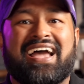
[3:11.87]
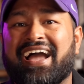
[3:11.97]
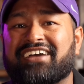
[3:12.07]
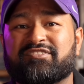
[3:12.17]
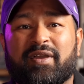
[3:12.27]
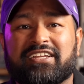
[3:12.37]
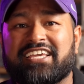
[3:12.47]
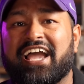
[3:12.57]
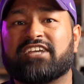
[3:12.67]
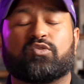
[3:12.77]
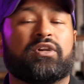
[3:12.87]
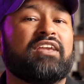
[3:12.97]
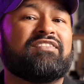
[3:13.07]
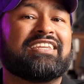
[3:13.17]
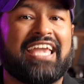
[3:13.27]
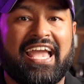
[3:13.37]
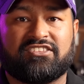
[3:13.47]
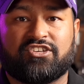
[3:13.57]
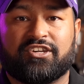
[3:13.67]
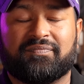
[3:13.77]
asthma attacks, or even
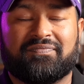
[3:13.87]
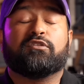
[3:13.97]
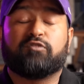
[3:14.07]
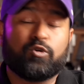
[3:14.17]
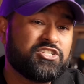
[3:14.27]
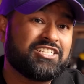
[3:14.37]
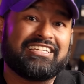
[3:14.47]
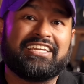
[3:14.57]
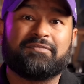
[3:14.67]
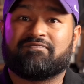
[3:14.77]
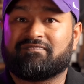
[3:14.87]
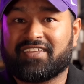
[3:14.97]
cancer. Unfortunately,